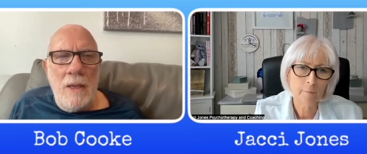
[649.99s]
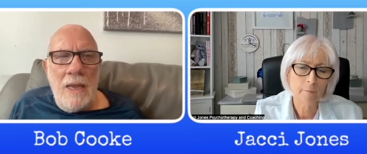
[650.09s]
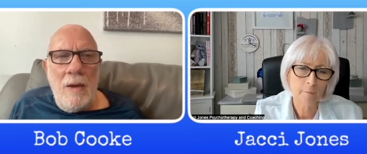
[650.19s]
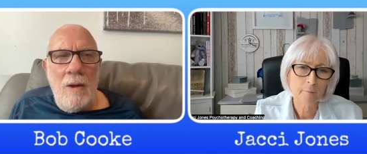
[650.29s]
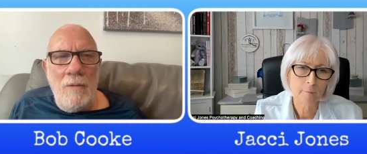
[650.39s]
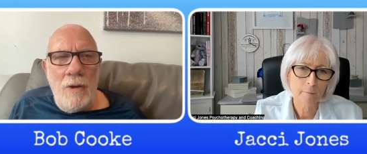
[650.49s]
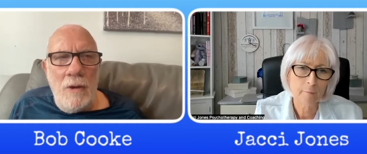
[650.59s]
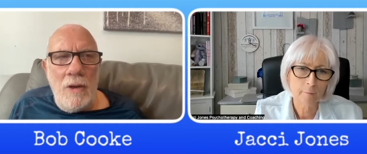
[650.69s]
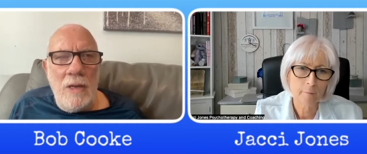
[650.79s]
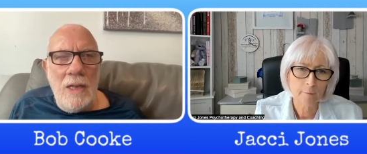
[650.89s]
Speaker 1: However,
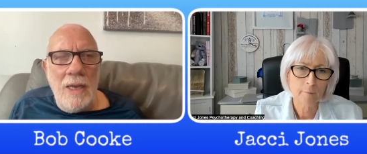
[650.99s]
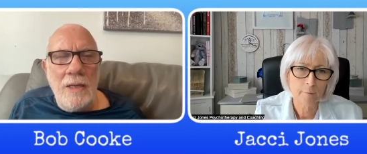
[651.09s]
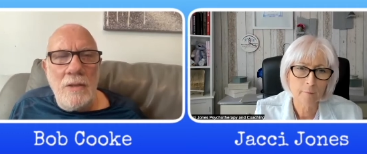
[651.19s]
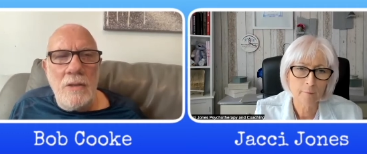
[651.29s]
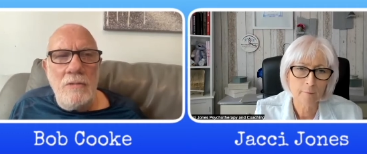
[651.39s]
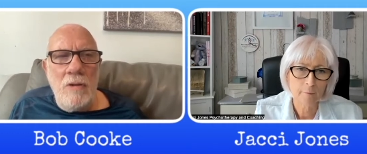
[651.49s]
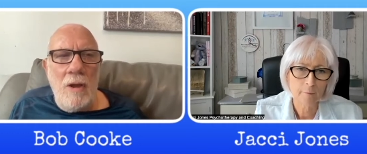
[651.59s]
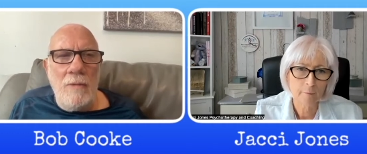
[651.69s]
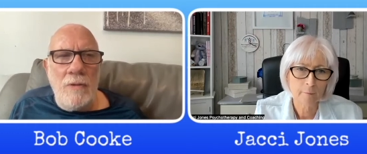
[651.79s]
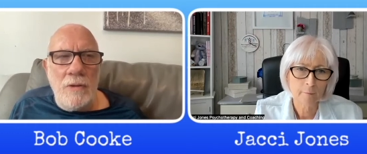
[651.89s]
linked to
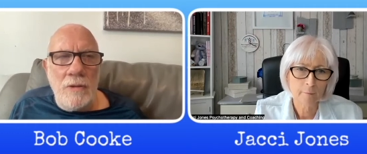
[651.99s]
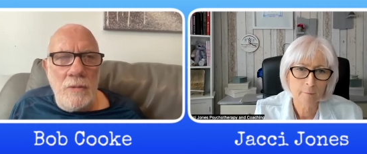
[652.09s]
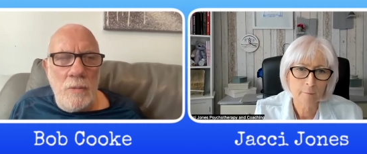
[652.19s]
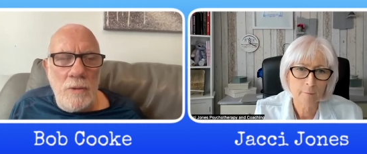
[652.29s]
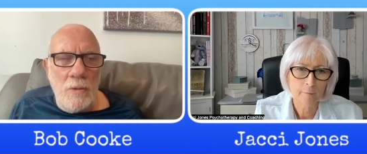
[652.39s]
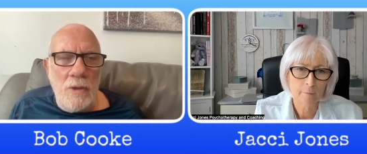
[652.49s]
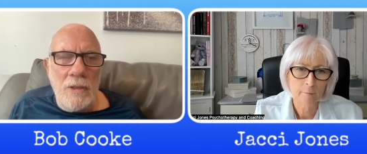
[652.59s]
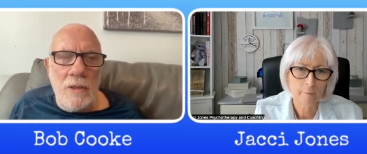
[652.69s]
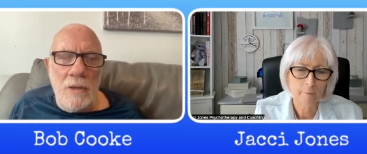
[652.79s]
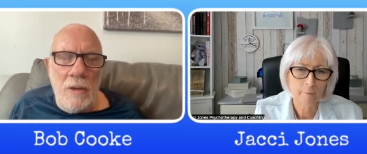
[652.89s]
drivers, and we're
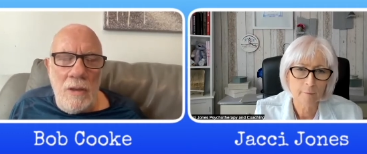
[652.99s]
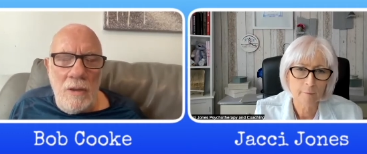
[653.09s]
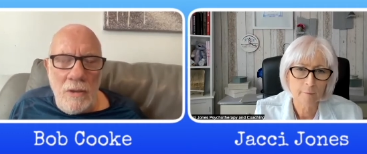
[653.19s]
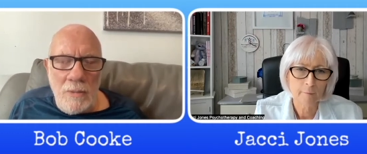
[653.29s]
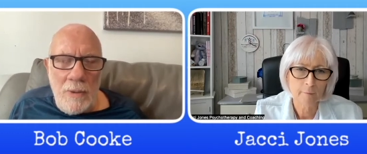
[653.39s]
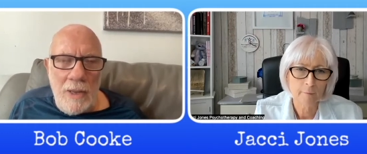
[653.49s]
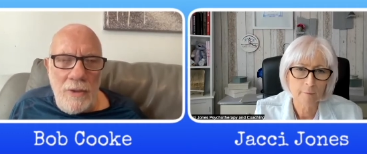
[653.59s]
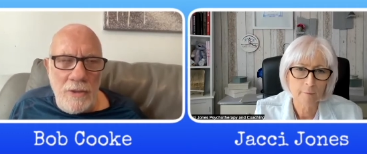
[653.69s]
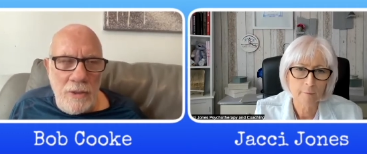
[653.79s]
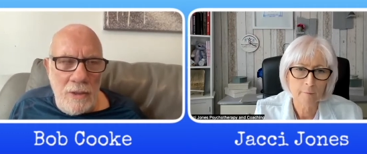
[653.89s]
talking a lot about
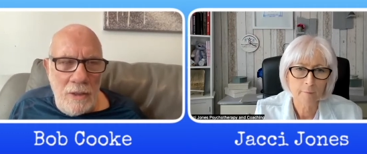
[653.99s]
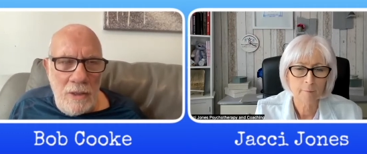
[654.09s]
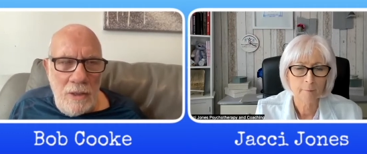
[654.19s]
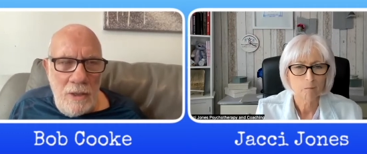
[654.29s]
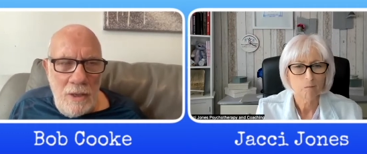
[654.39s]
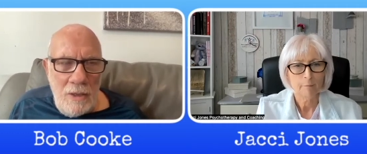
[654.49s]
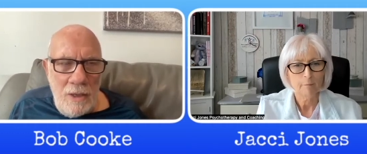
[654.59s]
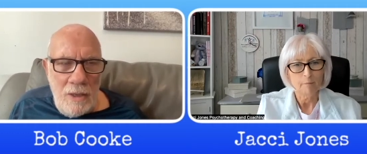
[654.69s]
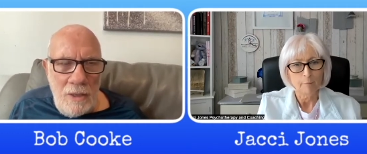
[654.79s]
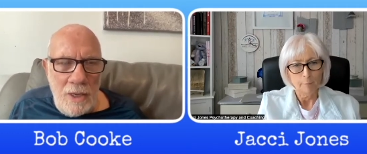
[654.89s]
this in,
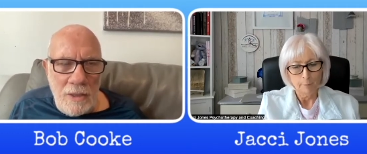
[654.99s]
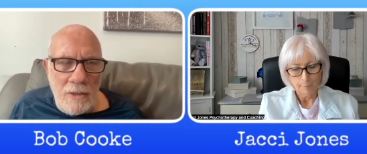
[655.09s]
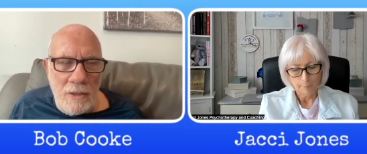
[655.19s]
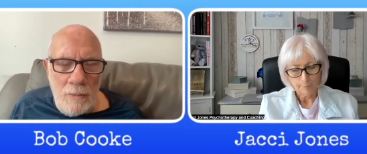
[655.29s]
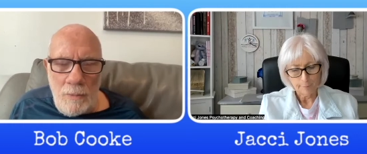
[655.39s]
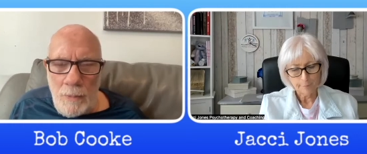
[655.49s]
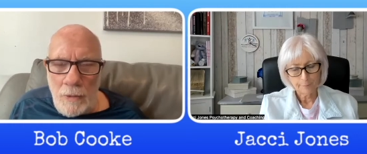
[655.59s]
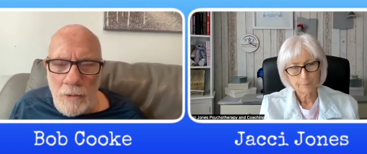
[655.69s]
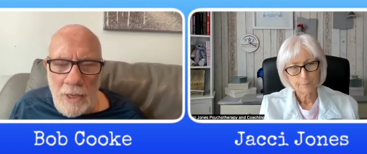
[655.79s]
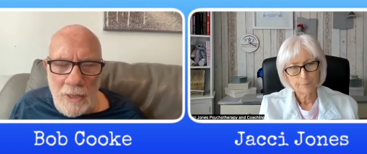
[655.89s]
in the next couple of
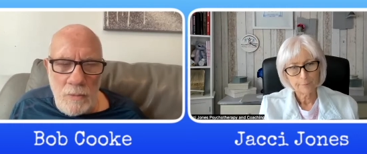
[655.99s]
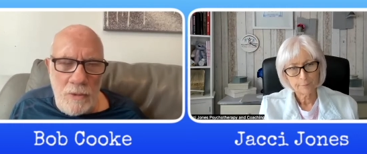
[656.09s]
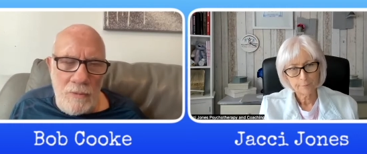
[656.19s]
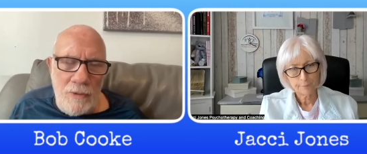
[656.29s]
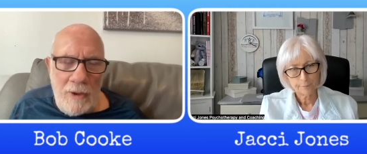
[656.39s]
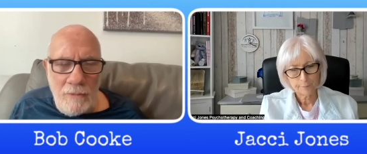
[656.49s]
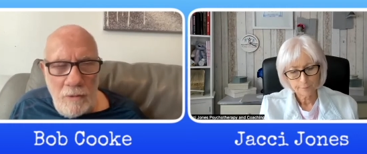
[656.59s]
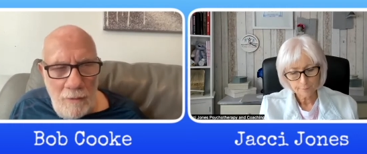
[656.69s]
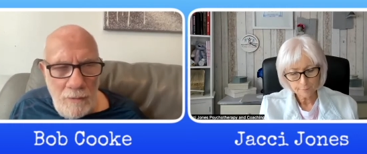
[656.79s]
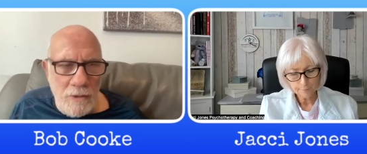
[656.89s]
podcasts with the five
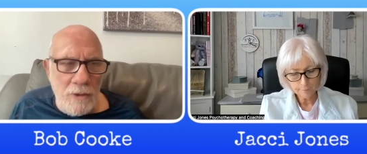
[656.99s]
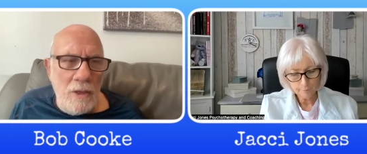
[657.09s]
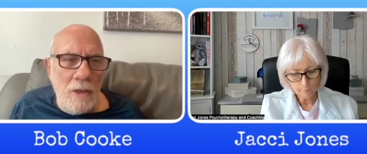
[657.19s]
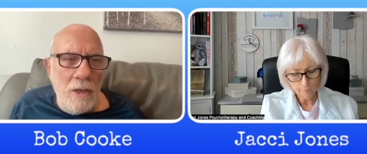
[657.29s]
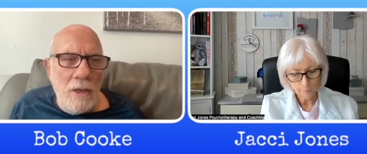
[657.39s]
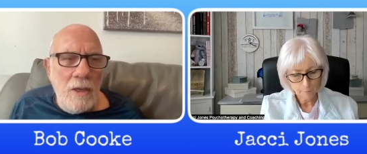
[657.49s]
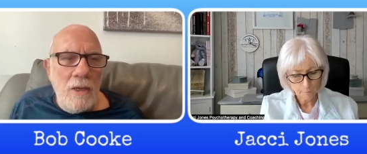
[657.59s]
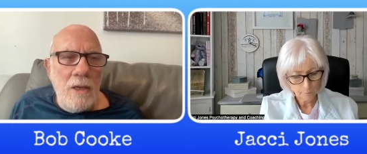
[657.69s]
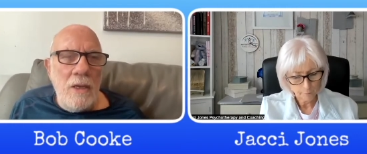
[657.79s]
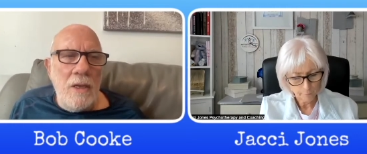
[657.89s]
drivers,
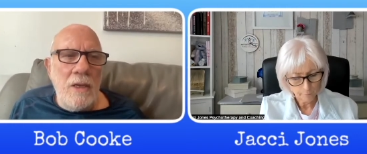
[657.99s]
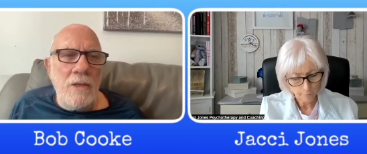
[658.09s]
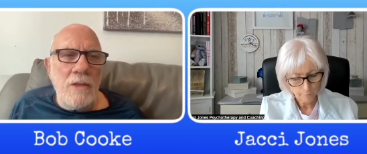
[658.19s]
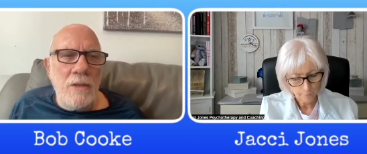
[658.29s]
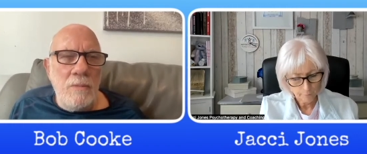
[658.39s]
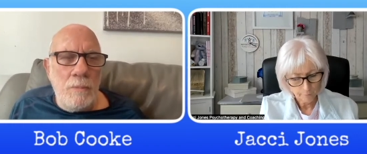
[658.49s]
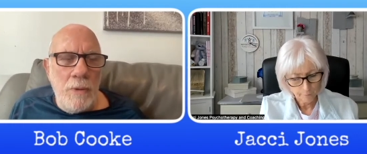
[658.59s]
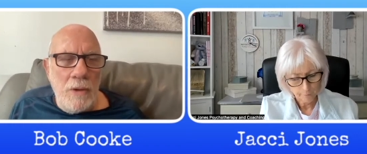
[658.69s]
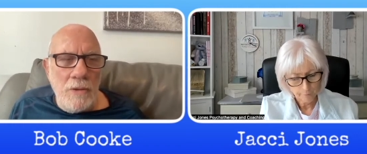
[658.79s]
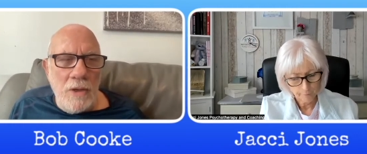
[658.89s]
is
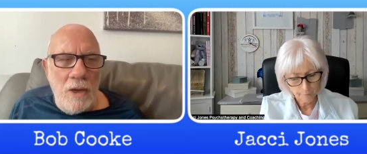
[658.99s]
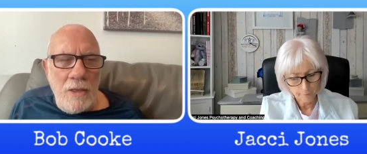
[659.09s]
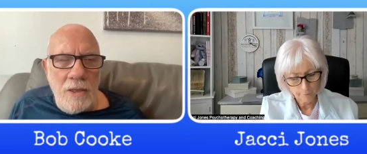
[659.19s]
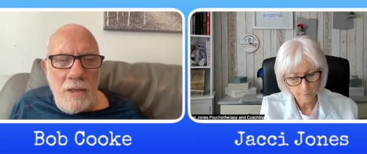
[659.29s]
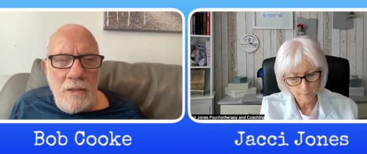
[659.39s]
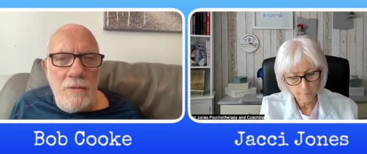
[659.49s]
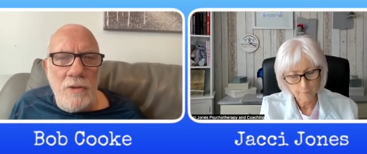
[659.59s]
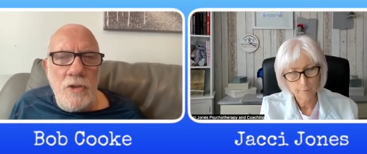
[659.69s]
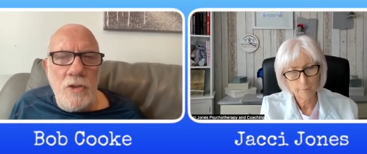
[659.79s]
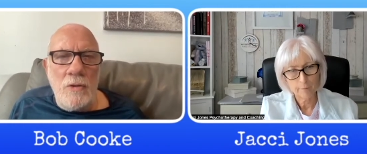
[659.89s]
Berne's ideas of
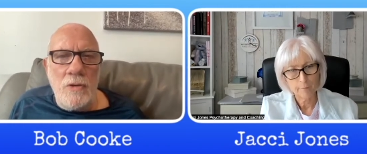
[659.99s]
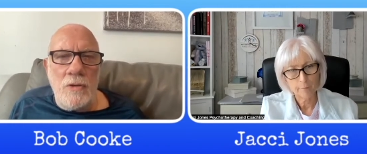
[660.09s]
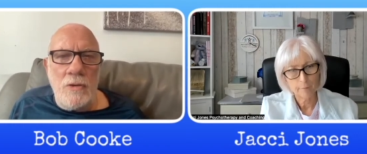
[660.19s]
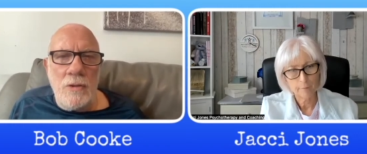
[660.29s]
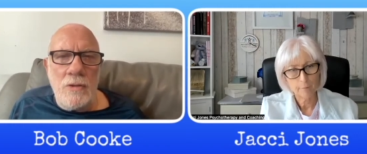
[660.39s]
injunctions.